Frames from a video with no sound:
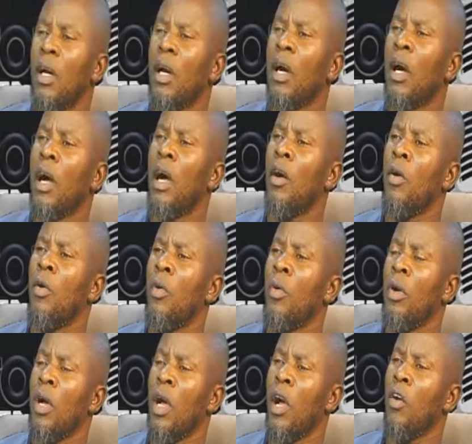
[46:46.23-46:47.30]

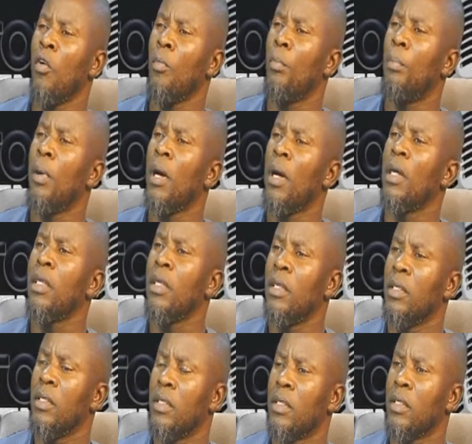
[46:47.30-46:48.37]
how bad
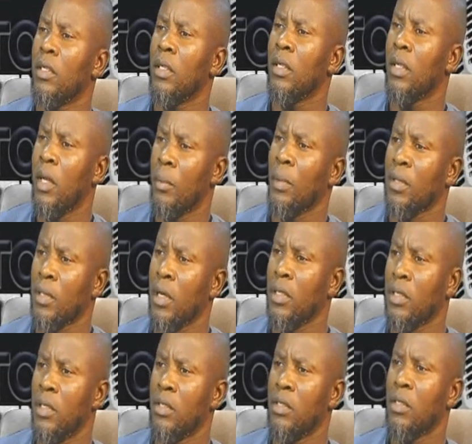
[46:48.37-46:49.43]
is
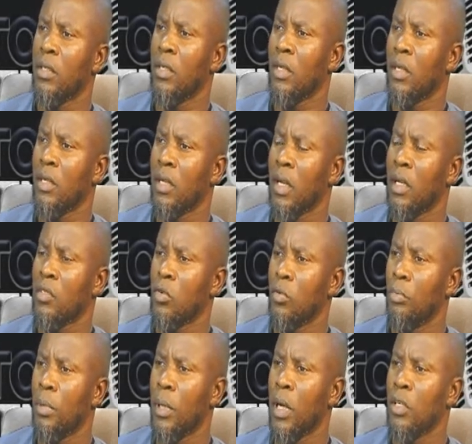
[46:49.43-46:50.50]
hepatitis as
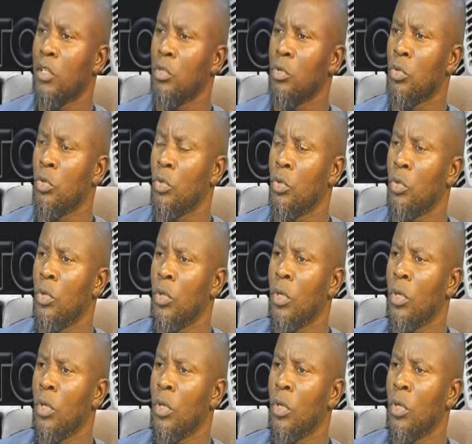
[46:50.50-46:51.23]
compared to